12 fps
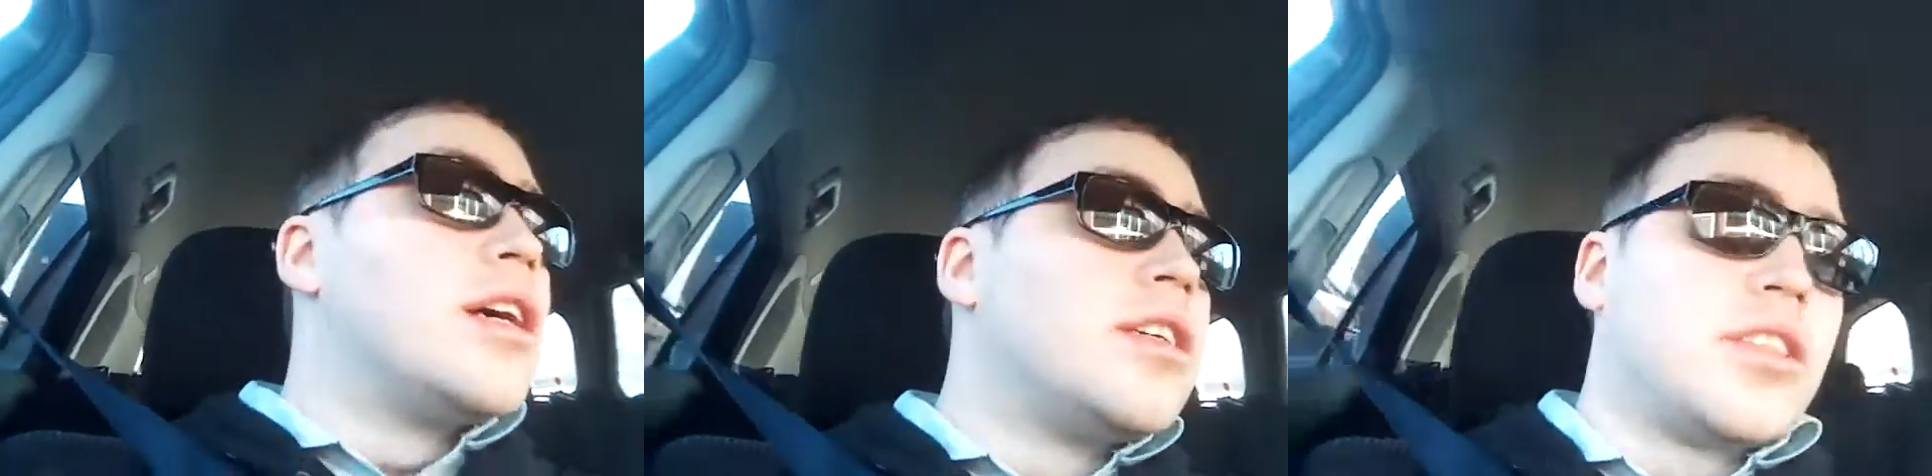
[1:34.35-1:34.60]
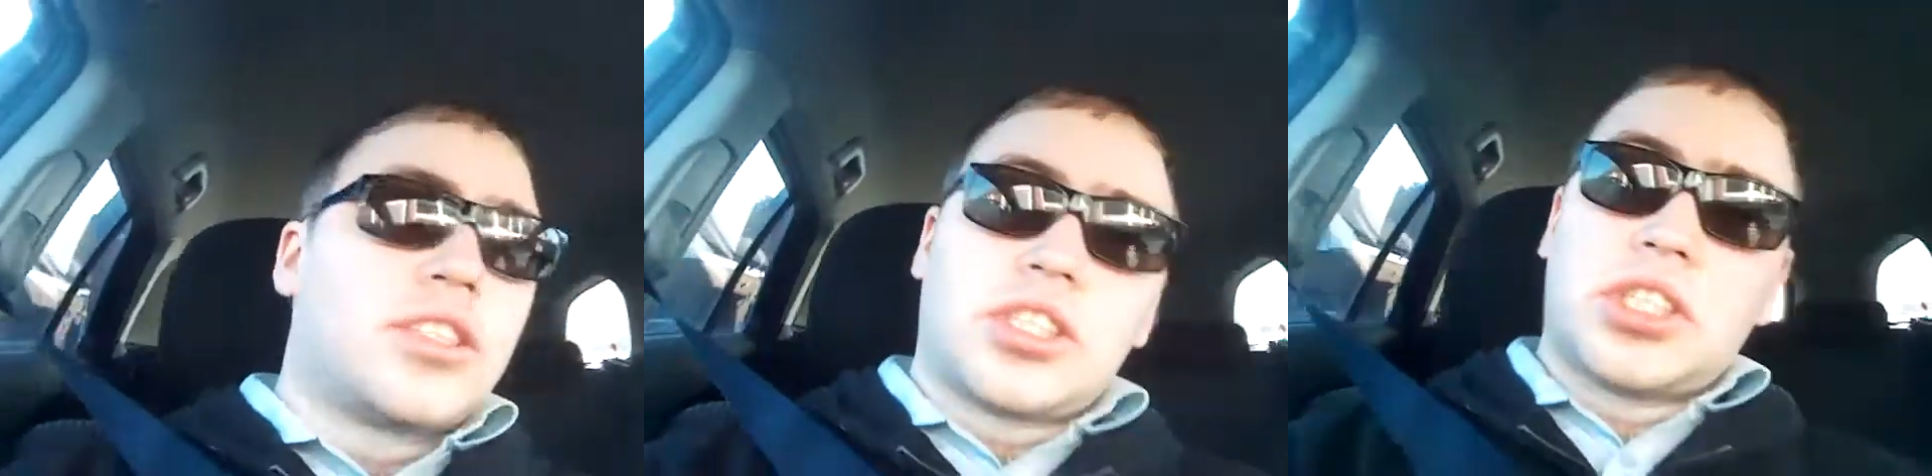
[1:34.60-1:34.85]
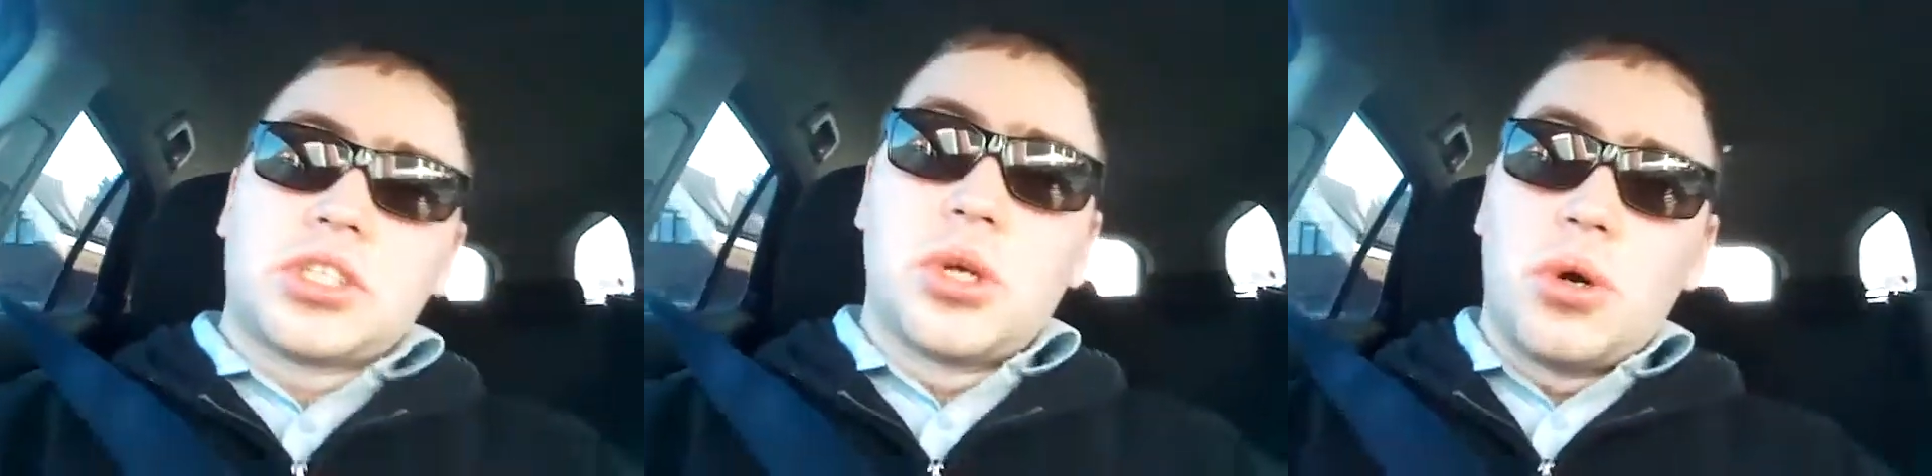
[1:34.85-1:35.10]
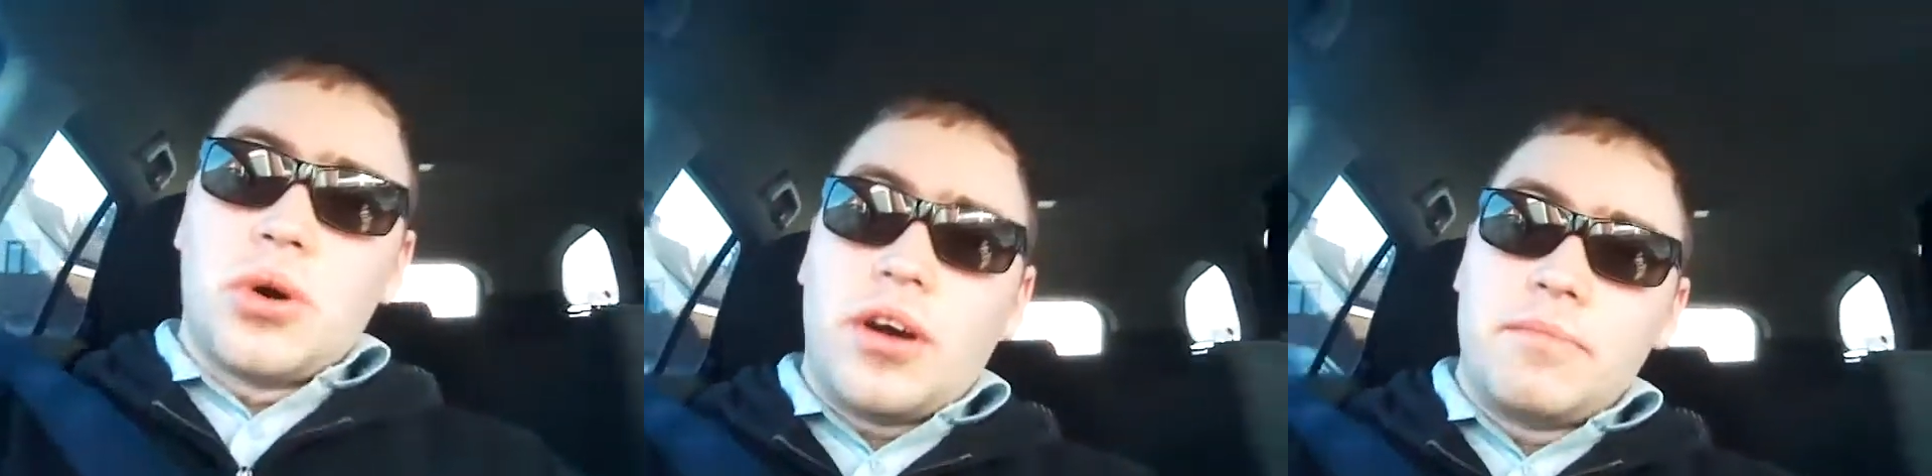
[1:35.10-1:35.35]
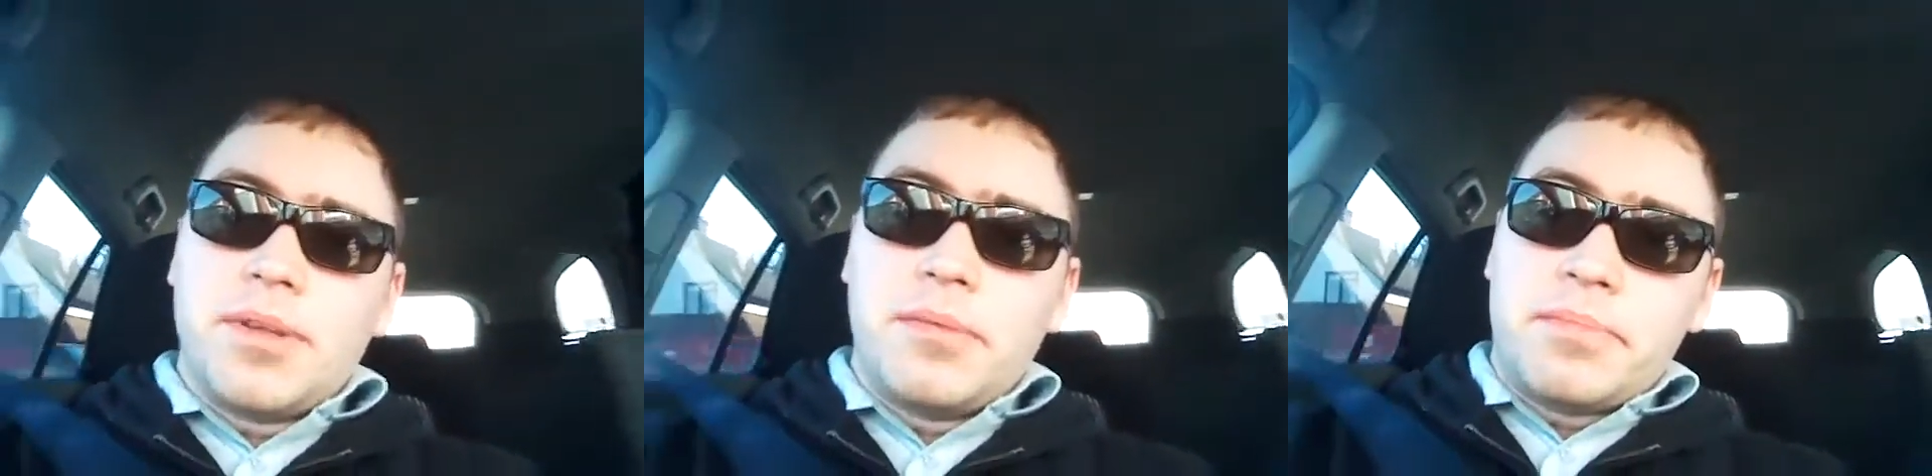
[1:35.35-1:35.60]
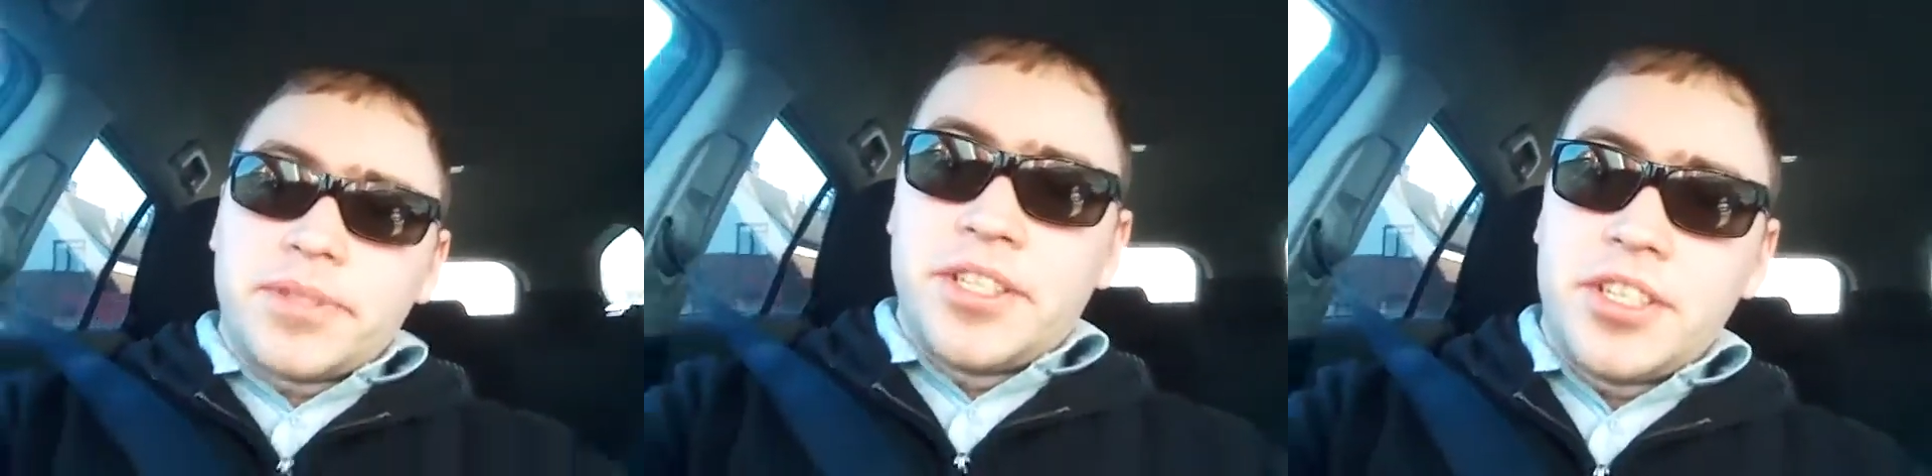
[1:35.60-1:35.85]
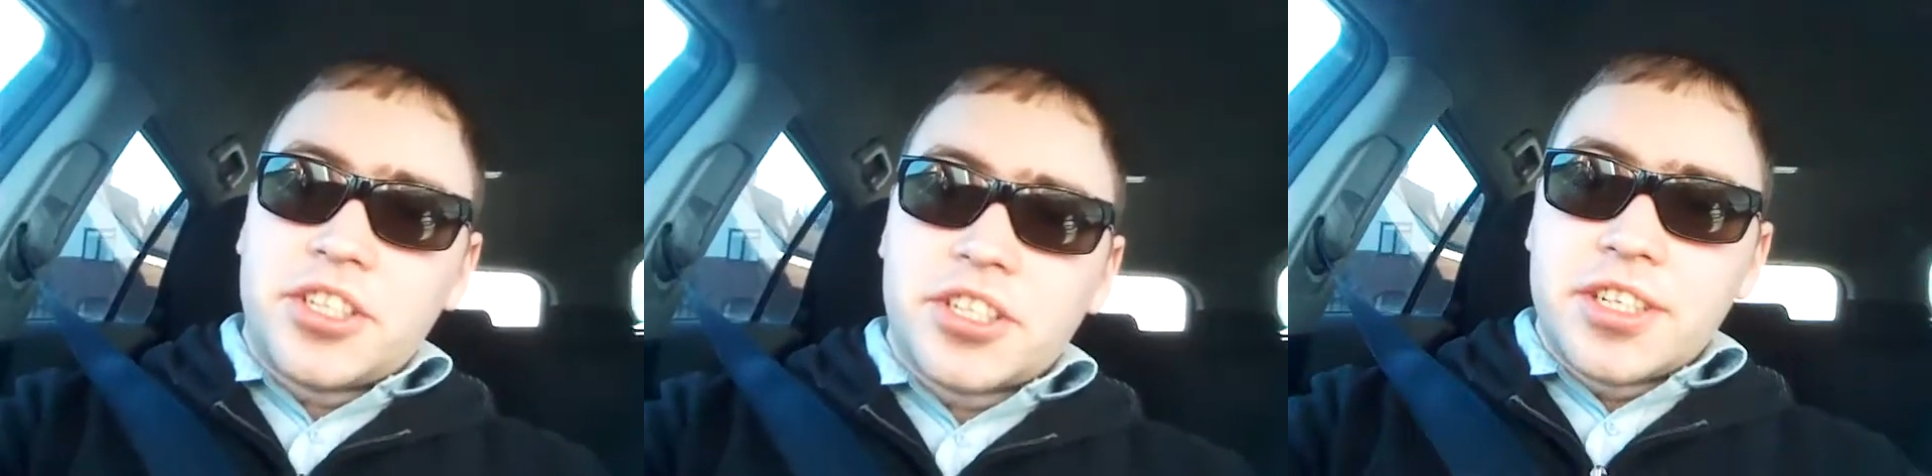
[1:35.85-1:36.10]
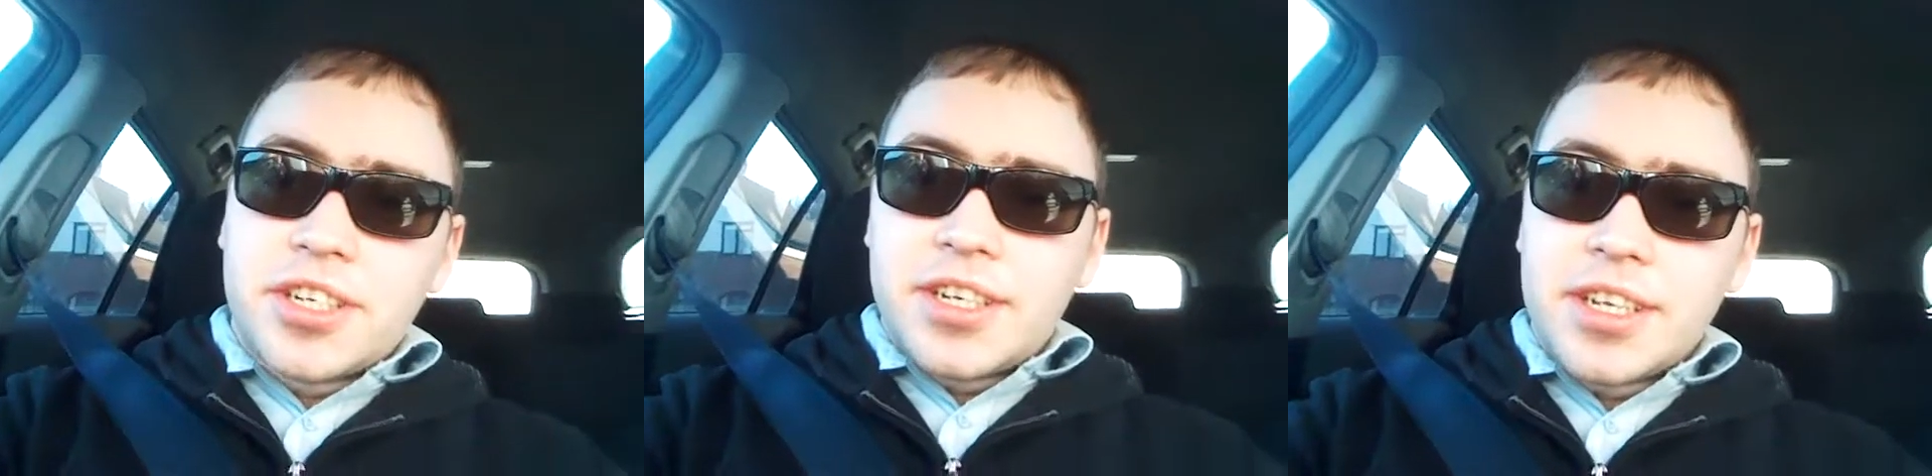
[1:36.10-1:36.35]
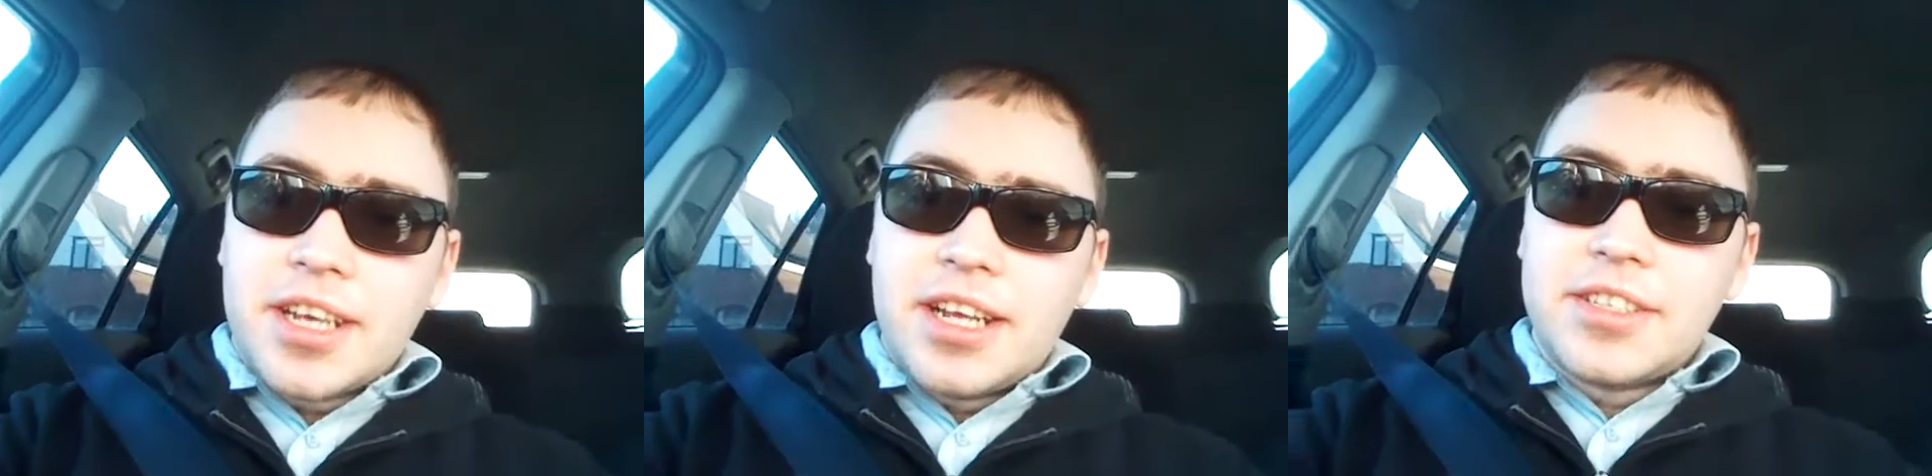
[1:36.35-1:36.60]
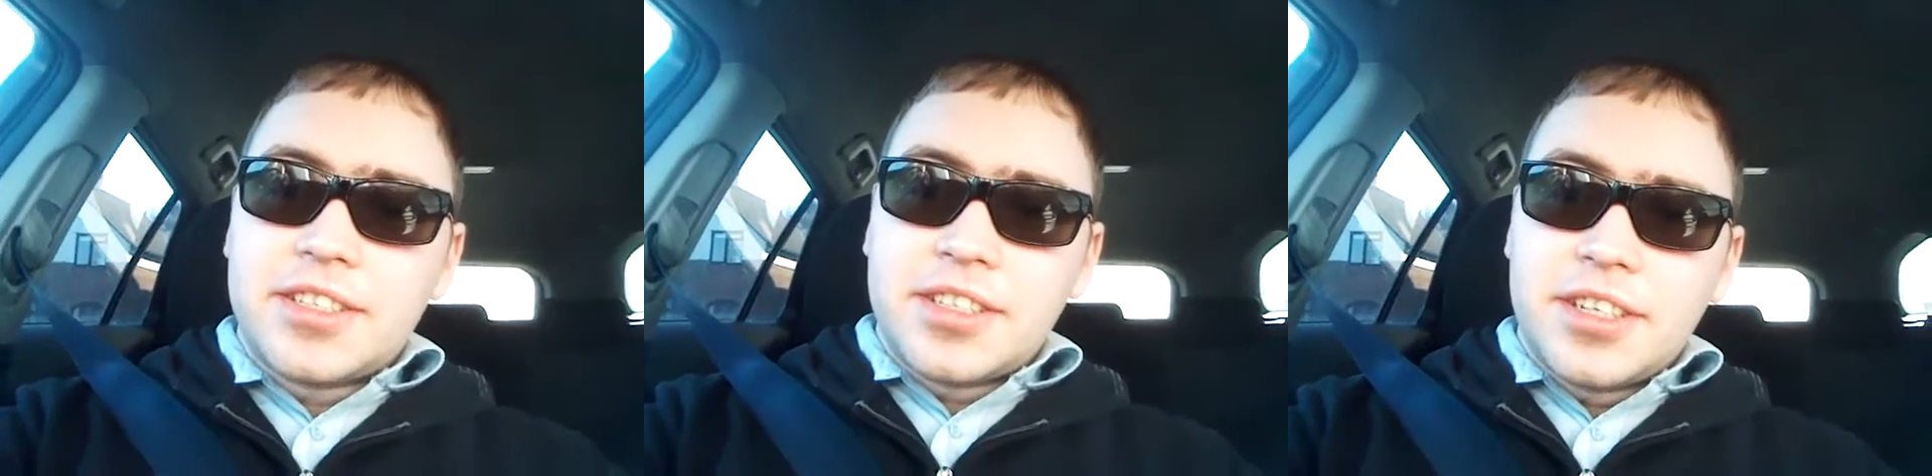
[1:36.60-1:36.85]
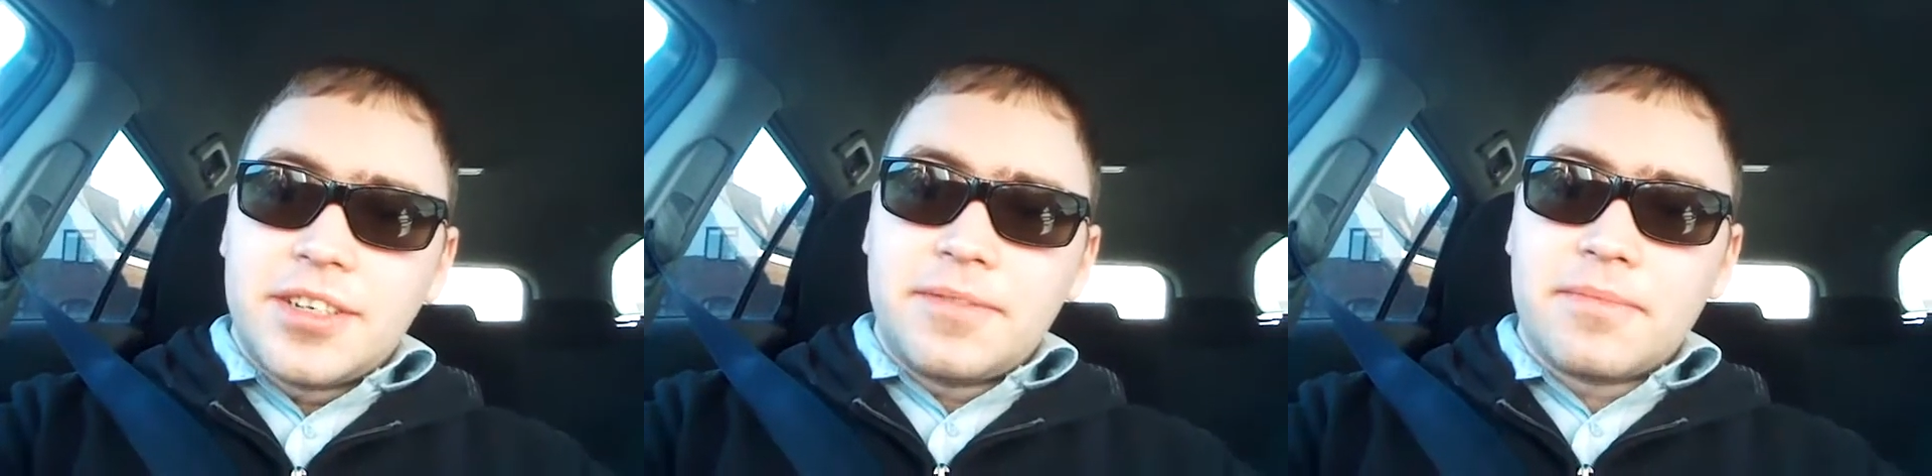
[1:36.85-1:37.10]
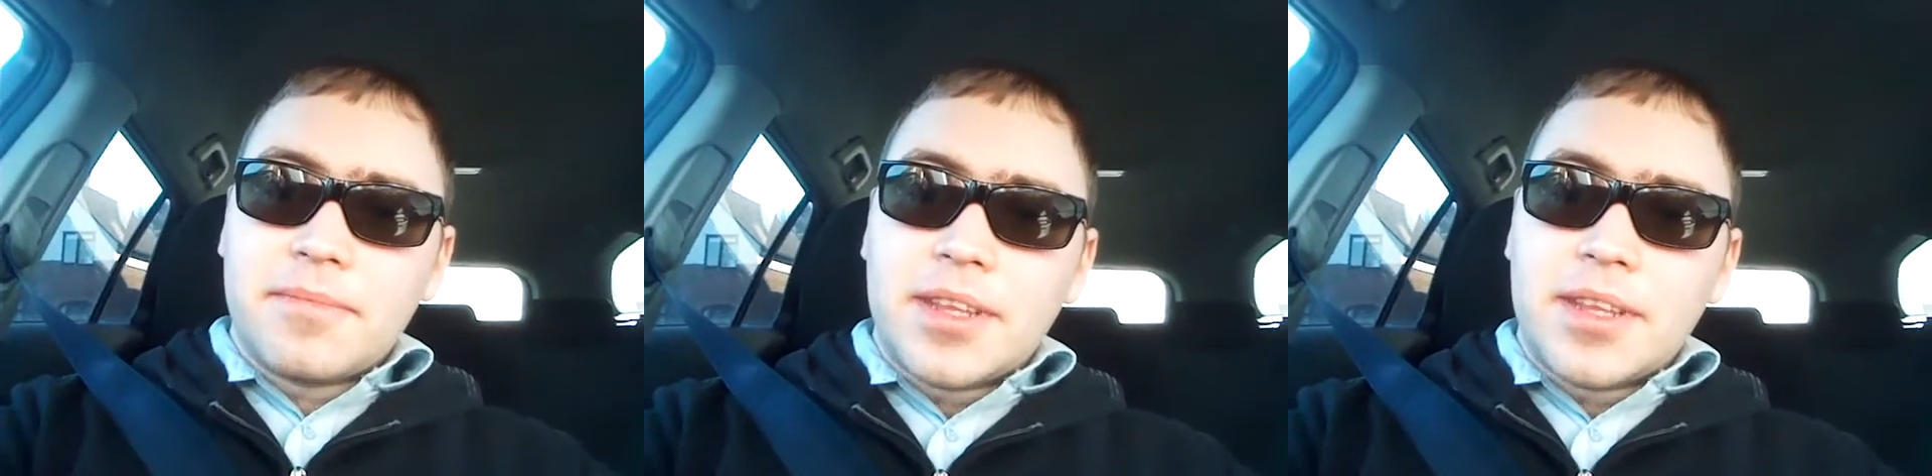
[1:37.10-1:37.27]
So, I've been petitioning against it.